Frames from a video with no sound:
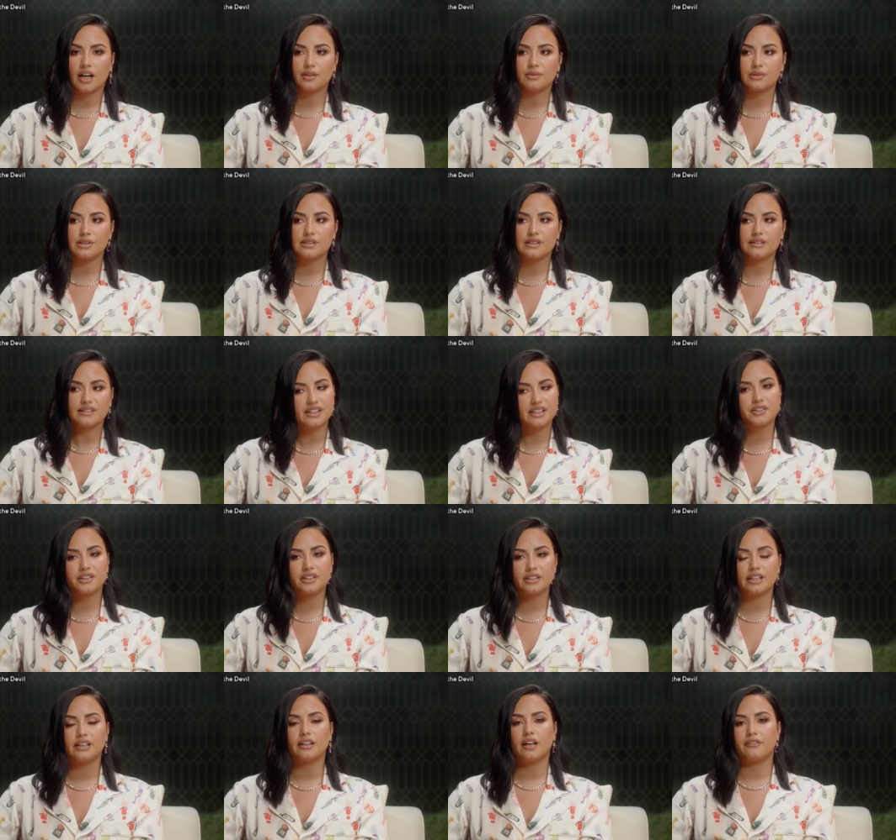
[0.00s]
I was
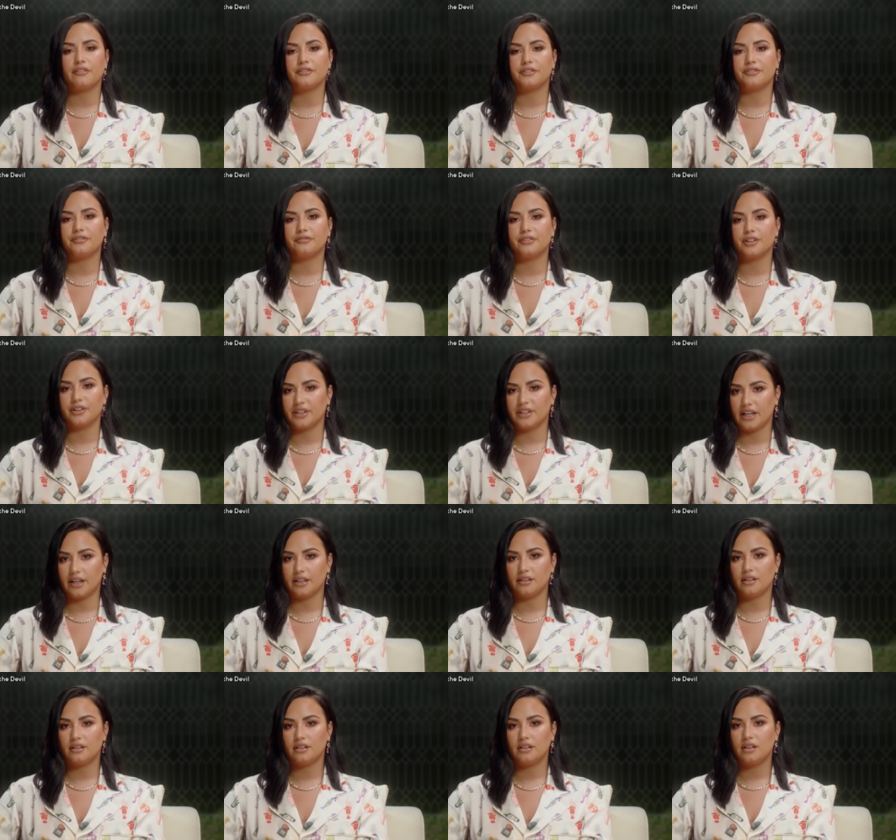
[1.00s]
literally left for
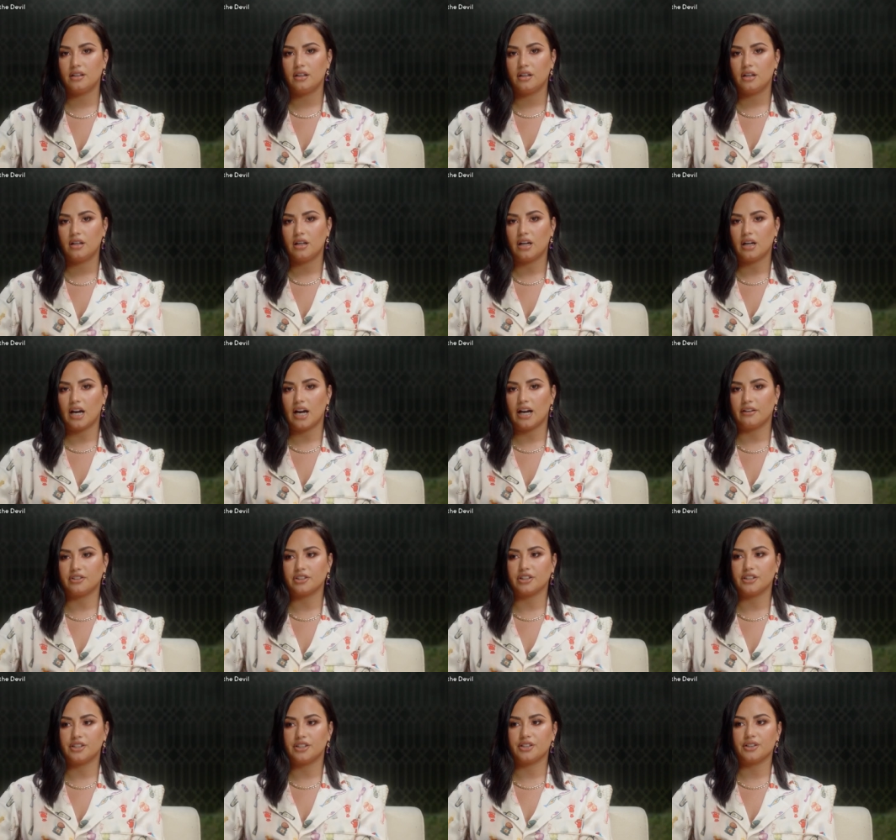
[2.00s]
dead
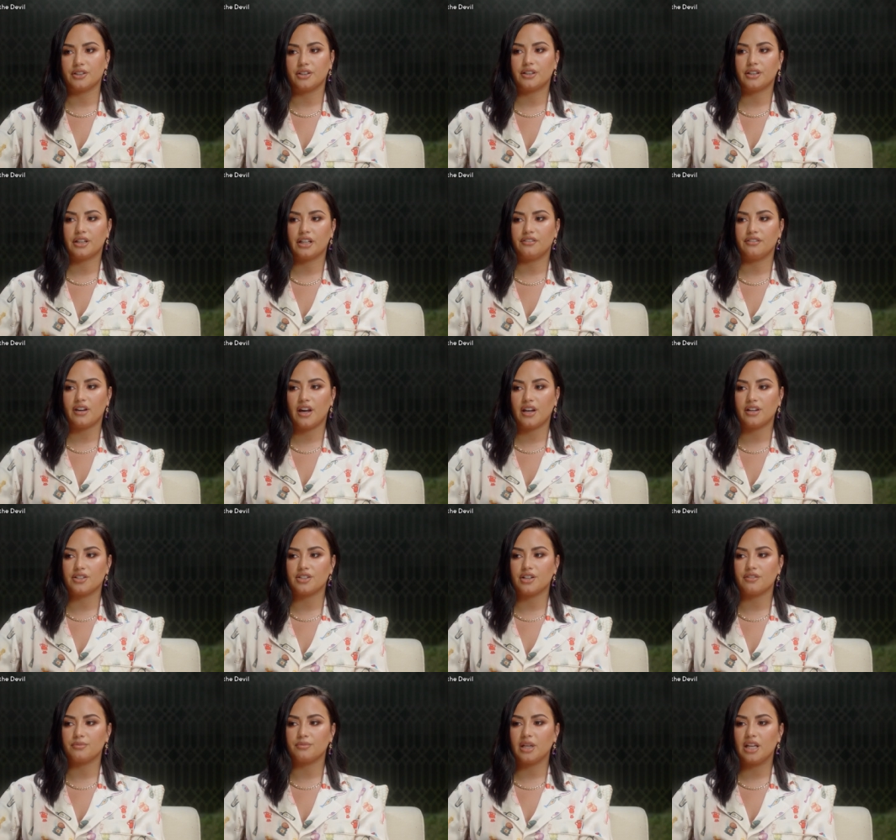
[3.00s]
after he took
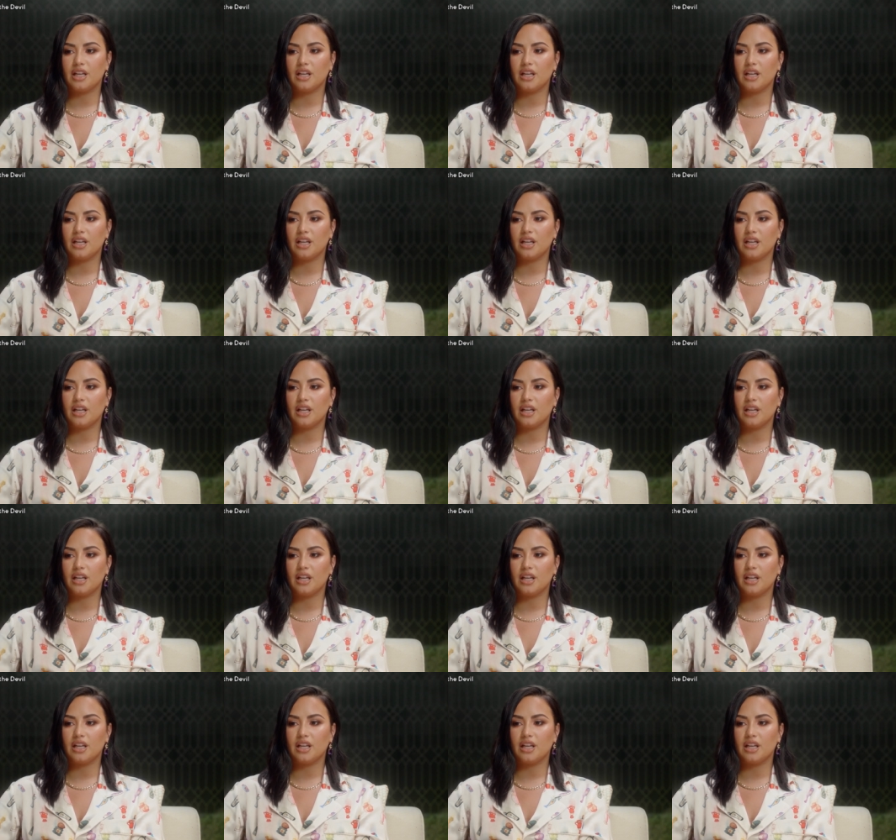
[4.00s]
advantage of